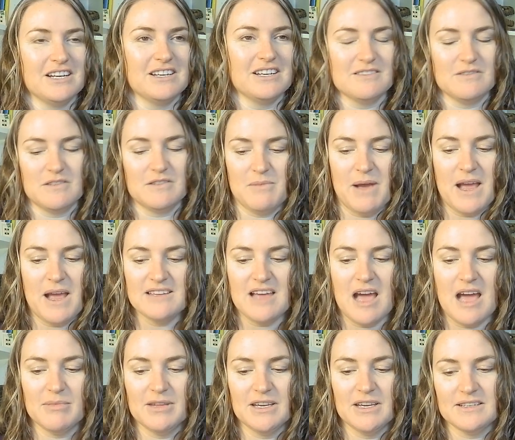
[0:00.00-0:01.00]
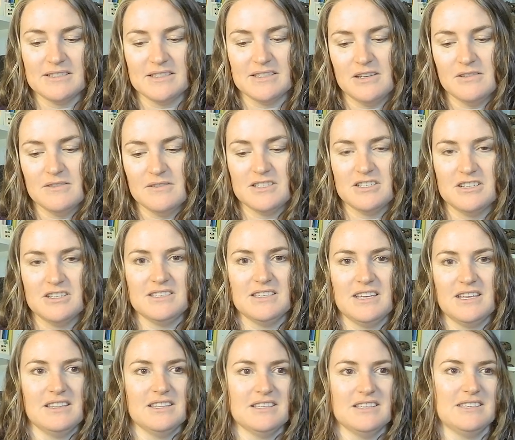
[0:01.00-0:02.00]
Because with my tablet, because I use just
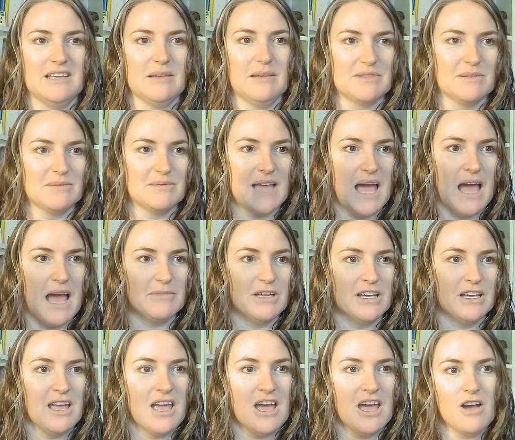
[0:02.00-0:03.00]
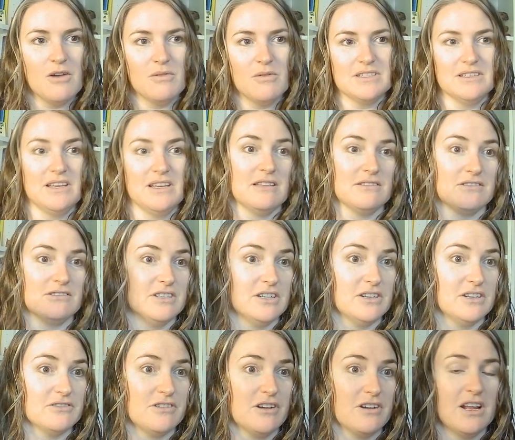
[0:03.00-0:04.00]
like the Samsung tablet, what's yeah, there's
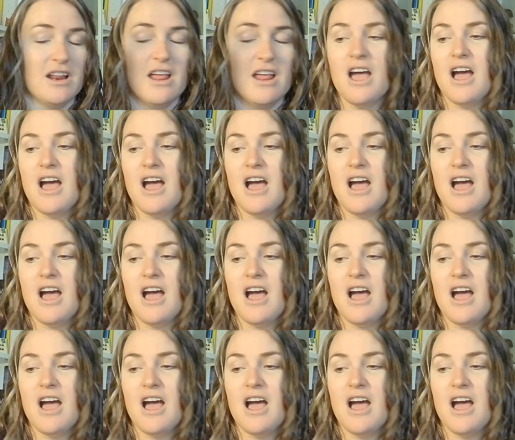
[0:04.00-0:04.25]
stickers on it.